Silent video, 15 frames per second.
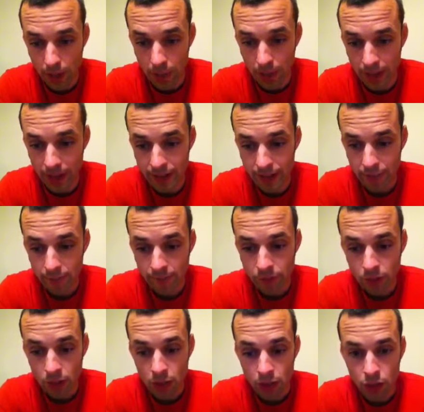plate.
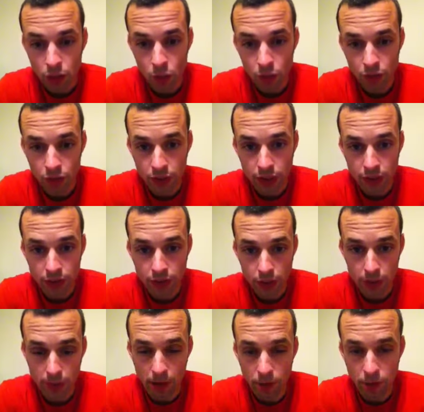You also need to know
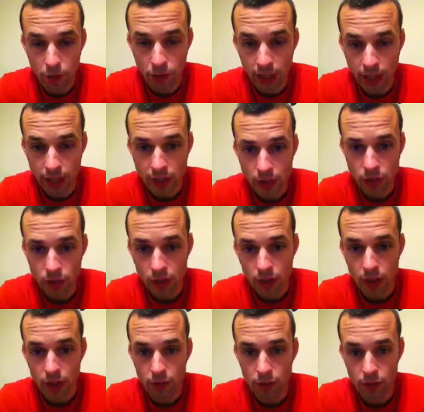about volcanoes.
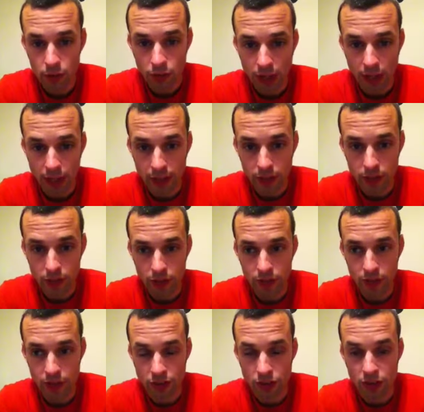Volcanoes are
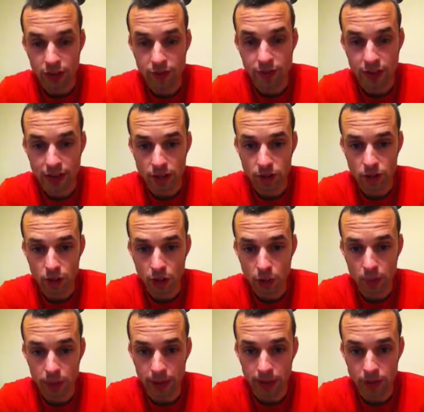essentially vents or
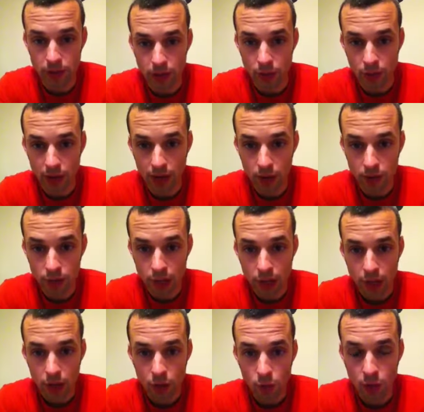openings in the ground
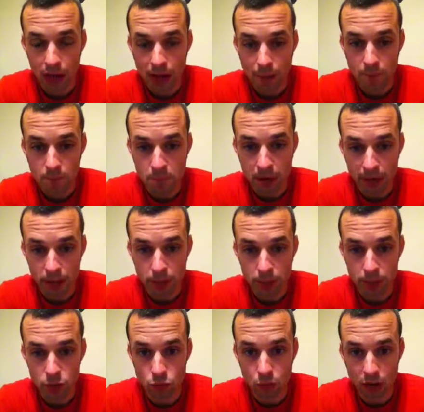where
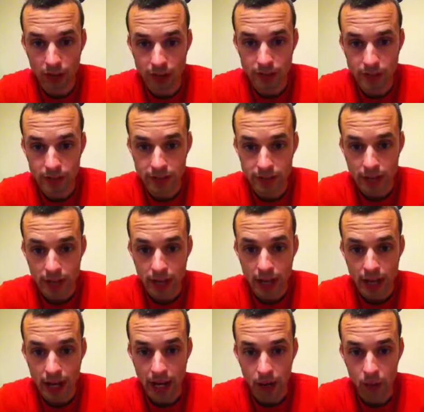magma rises
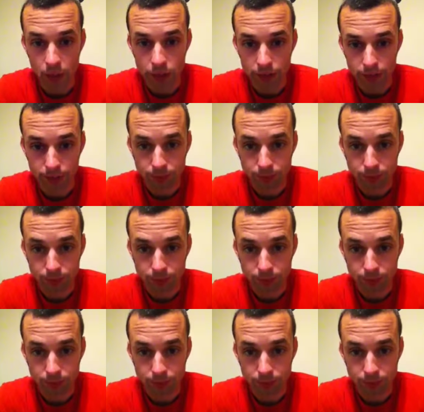out